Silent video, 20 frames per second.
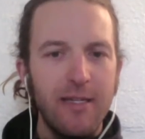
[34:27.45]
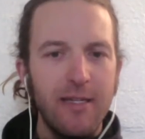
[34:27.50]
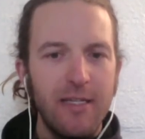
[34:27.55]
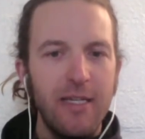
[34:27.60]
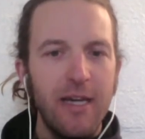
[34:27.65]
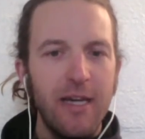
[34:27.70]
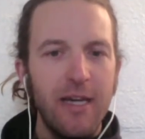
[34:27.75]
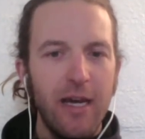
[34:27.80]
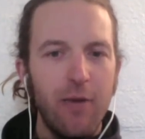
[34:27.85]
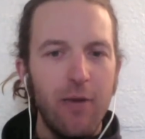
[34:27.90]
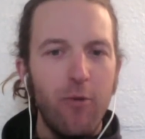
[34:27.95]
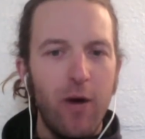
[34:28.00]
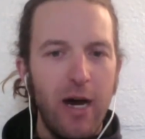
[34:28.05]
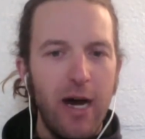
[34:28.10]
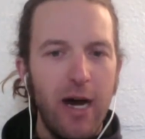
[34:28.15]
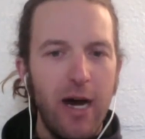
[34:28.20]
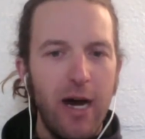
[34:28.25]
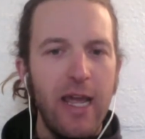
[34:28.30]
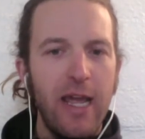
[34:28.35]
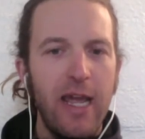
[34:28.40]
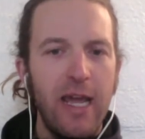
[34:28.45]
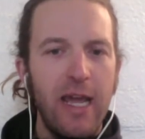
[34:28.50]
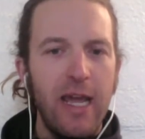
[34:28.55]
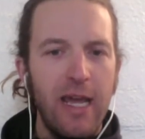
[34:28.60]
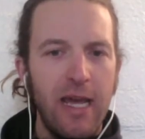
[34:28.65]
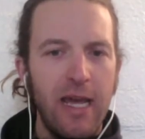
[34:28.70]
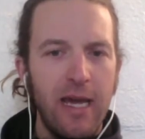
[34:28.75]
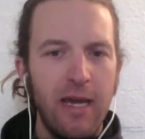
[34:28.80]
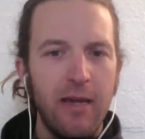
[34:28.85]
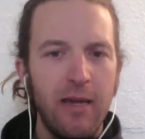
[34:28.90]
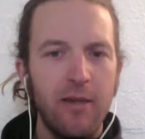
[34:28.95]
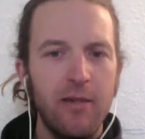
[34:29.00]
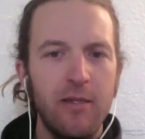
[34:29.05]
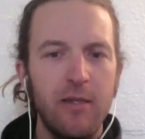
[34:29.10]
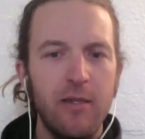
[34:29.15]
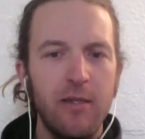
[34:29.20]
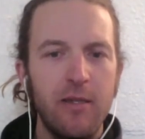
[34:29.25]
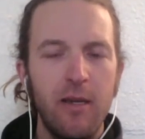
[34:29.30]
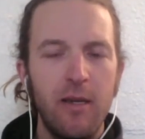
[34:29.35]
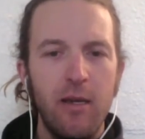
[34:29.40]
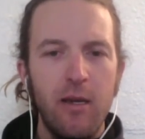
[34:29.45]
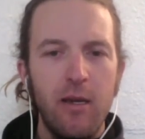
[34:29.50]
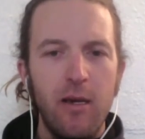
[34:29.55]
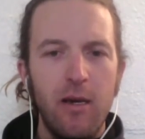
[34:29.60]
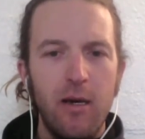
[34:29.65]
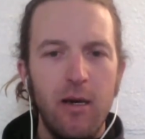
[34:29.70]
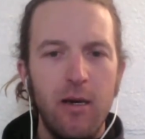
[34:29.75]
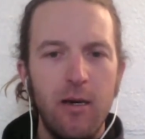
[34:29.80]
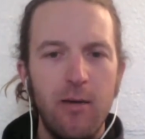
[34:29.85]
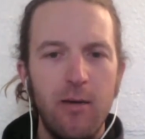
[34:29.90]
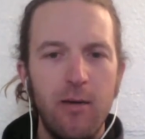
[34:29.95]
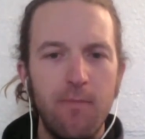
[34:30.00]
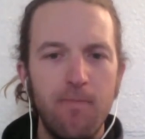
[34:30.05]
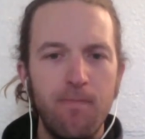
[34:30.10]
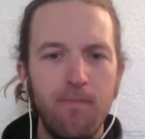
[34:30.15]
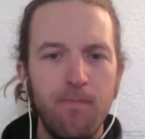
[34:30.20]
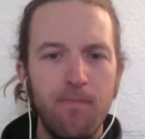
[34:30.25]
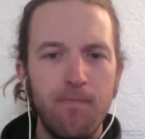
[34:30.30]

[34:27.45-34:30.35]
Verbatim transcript: that D I Y and um,